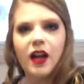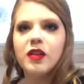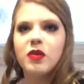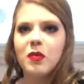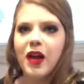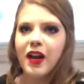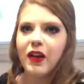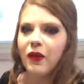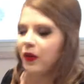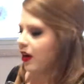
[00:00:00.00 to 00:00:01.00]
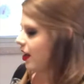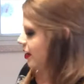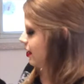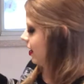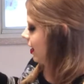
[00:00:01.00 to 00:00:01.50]
It's on mine, don't worry.
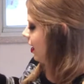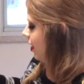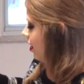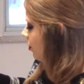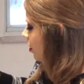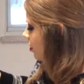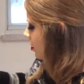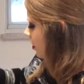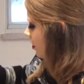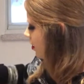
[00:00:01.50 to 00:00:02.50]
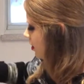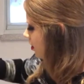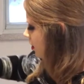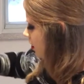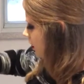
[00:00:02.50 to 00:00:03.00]
It's clean, I washed it.
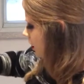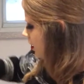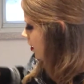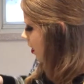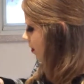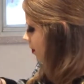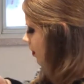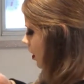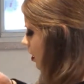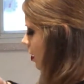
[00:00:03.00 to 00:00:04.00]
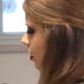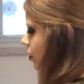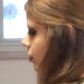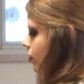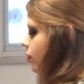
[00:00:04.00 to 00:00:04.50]
Okay.
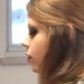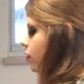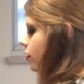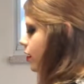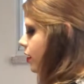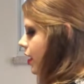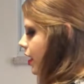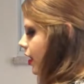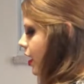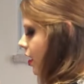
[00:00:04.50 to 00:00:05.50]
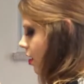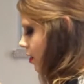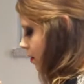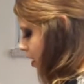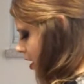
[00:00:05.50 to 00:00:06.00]
So I'm just gonna take that
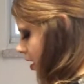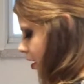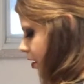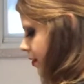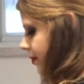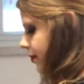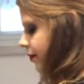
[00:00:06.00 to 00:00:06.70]
off of there.